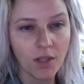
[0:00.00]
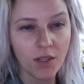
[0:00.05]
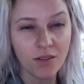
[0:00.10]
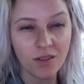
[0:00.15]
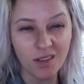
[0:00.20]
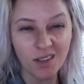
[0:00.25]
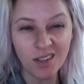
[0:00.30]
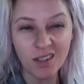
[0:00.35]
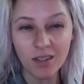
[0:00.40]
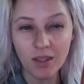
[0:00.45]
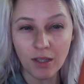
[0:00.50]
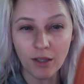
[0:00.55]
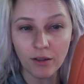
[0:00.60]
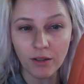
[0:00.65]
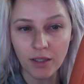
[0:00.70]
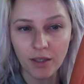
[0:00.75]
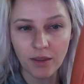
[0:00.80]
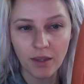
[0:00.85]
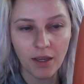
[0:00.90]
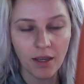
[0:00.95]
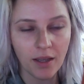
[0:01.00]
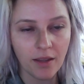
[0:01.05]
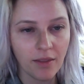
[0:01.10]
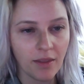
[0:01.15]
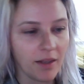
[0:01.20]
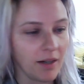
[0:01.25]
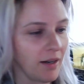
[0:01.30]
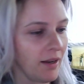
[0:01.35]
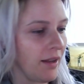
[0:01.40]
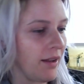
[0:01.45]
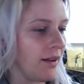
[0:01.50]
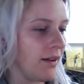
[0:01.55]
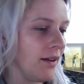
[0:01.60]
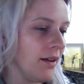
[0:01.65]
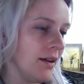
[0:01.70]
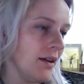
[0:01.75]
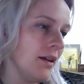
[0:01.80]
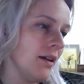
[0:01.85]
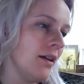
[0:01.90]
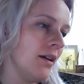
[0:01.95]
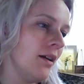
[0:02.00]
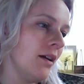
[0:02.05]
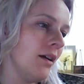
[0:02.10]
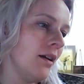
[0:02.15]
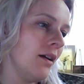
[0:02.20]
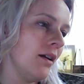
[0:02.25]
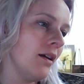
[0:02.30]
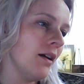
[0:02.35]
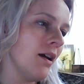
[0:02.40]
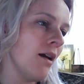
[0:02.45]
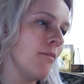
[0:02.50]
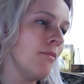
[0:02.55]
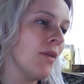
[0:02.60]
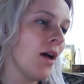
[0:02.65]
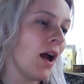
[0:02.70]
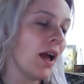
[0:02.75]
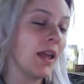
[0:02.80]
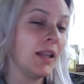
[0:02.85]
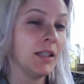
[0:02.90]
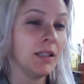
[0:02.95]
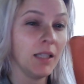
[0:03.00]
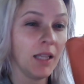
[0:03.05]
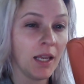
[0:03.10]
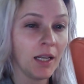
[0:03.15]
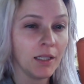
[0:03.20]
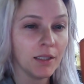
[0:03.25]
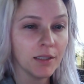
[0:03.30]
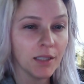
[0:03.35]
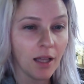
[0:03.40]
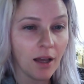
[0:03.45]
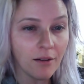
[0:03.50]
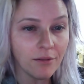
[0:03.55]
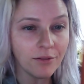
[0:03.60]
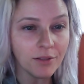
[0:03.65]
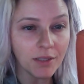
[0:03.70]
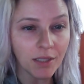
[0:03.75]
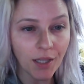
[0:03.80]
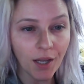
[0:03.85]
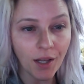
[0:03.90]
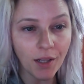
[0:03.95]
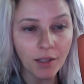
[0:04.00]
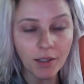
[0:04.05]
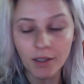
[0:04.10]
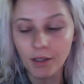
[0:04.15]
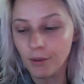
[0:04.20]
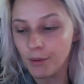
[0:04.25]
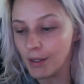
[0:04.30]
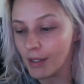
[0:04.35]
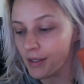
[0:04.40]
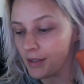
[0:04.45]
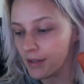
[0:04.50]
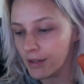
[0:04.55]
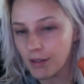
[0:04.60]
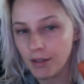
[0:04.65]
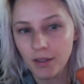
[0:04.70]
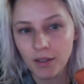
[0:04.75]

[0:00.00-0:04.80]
So this is the only thing that I am not in love with the color with,